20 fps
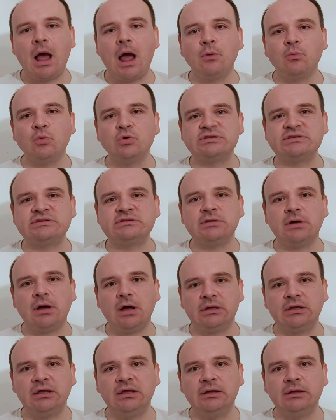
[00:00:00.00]
I was
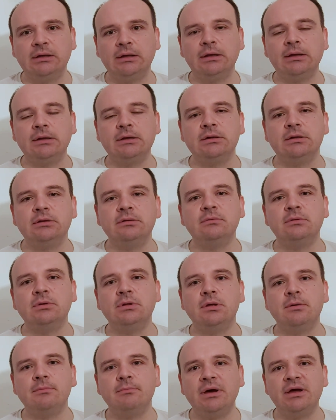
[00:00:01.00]
talking
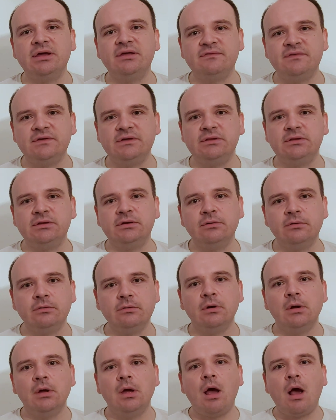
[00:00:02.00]
in my
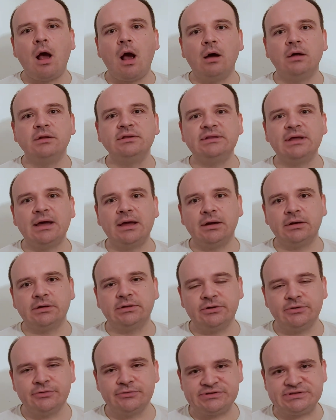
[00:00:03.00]
video on
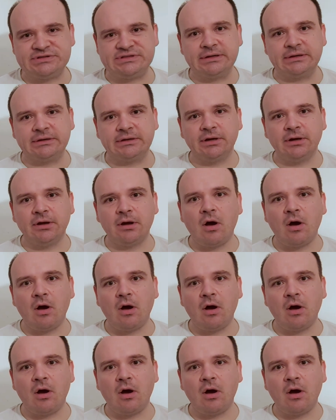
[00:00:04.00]
diagnostic